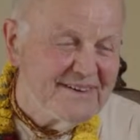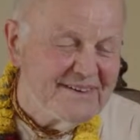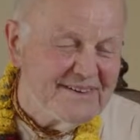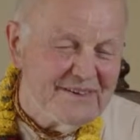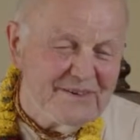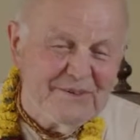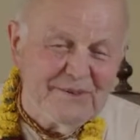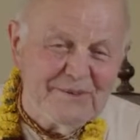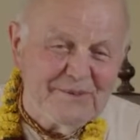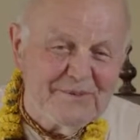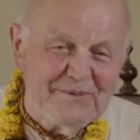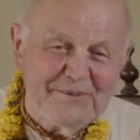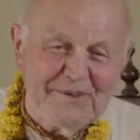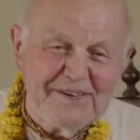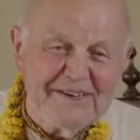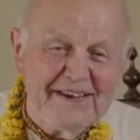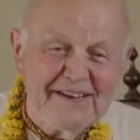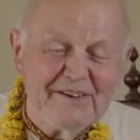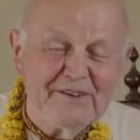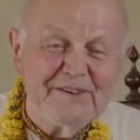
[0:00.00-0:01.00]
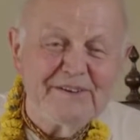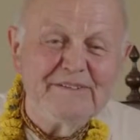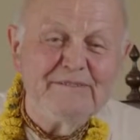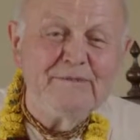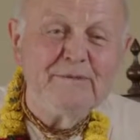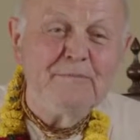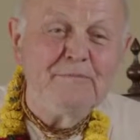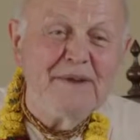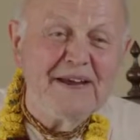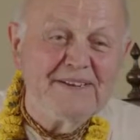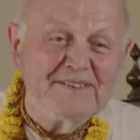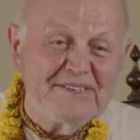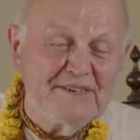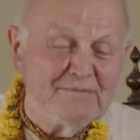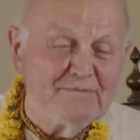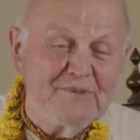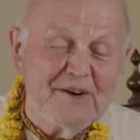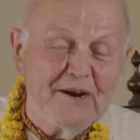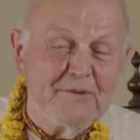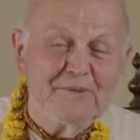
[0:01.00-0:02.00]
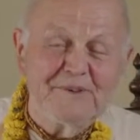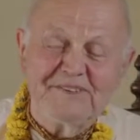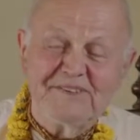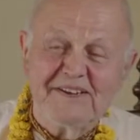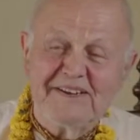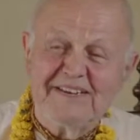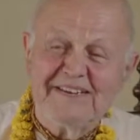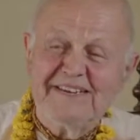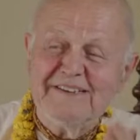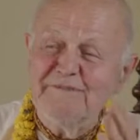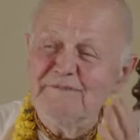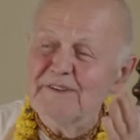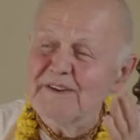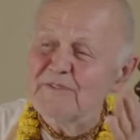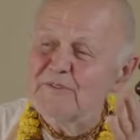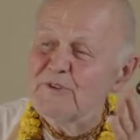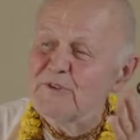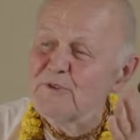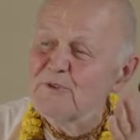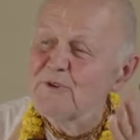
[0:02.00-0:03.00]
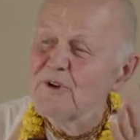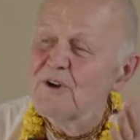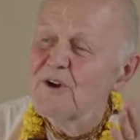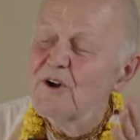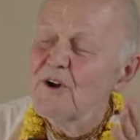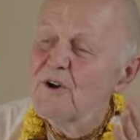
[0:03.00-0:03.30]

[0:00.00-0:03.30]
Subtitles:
We cannot even imagine. Prabhupada said, even if you